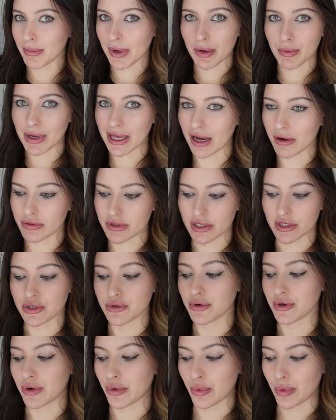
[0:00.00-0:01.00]
my way out the
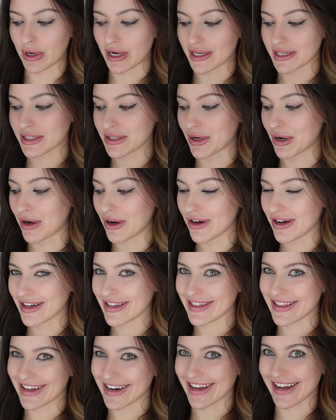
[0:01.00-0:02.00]
door, when I saw
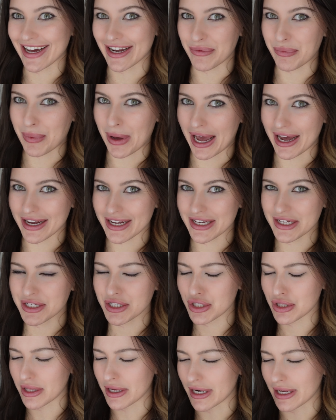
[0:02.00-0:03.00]
that I got a
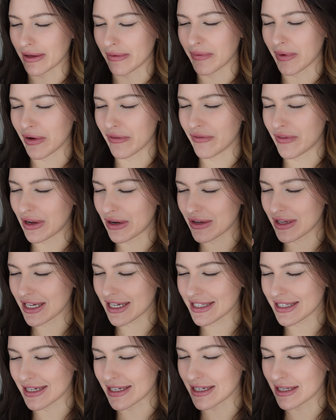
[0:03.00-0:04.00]
package that I am very
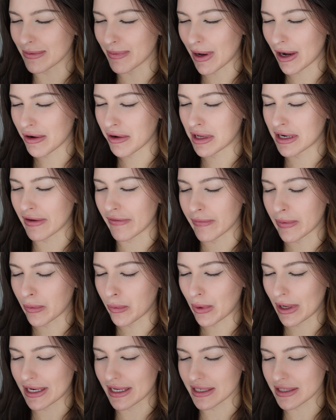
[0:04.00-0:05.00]
excited about and have been
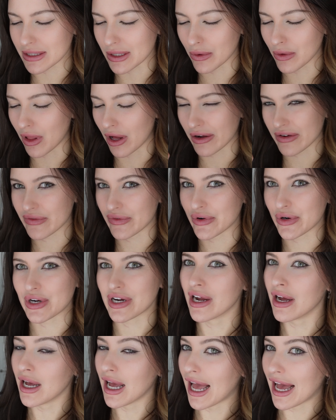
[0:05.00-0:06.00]
waiting so long for,
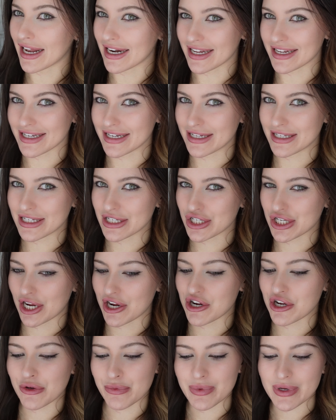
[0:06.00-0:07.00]
and I need to
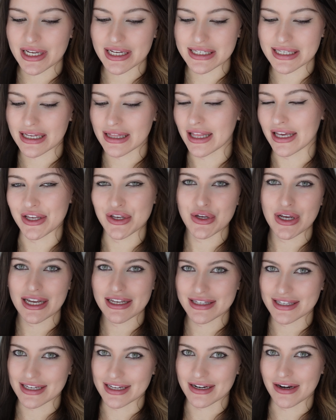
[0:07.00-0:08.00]
share it because I let you
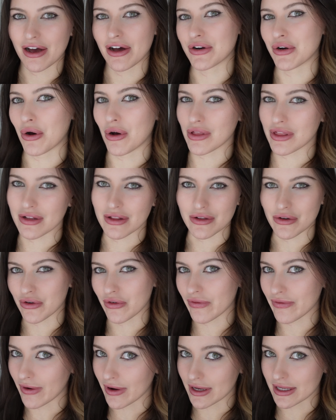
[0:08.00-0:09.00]
guys in on all the little
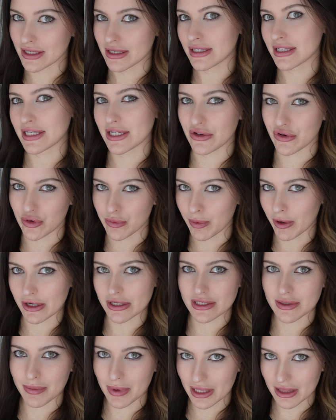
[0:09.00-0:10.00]
fun secret
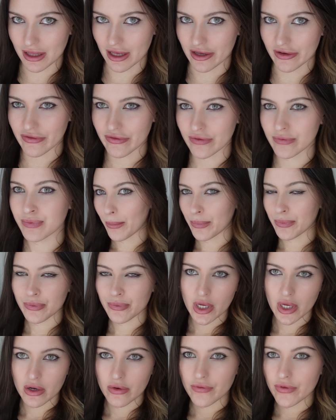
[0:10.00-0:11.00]
parts of my life.
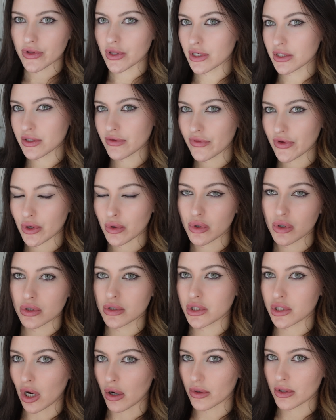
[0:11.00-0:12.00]
For those of you who
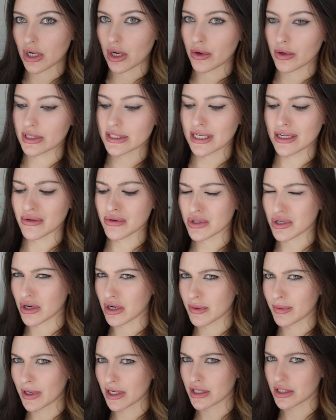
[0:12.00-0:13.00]
don't know, because I don't
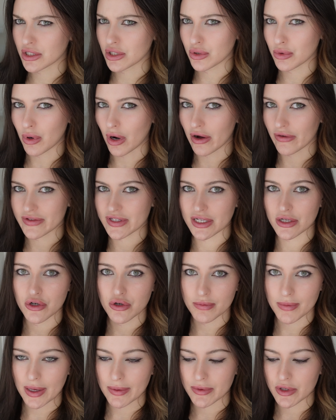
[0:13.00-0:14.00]
talk about it too often,
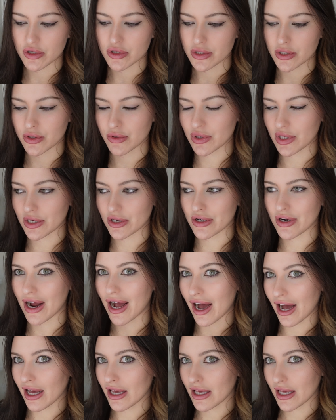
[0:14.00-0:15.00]
or maybe you're new here,
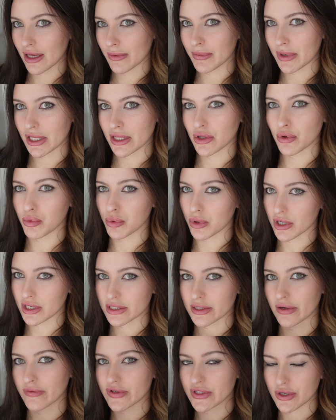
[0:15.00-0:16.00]
I am in the works
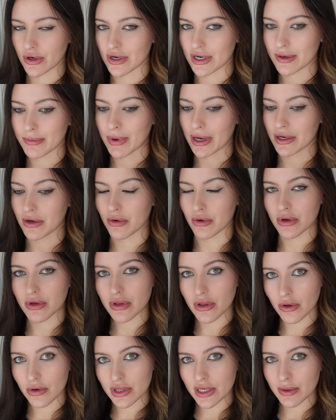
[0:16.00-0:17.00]
of starting my own
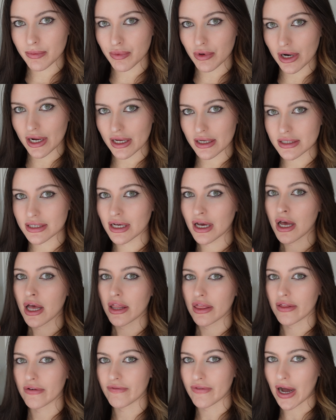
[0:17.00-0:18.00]
clothing brand.
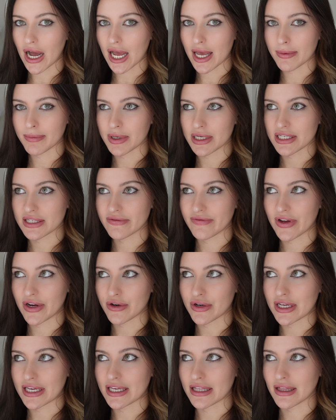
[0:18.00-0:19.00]
The vibe is
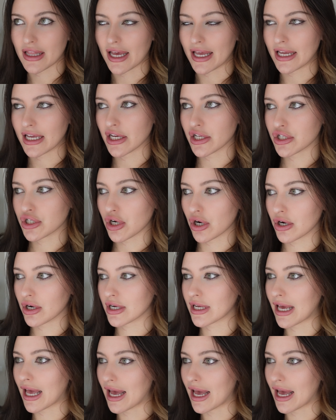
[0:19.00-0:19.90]
very like dark,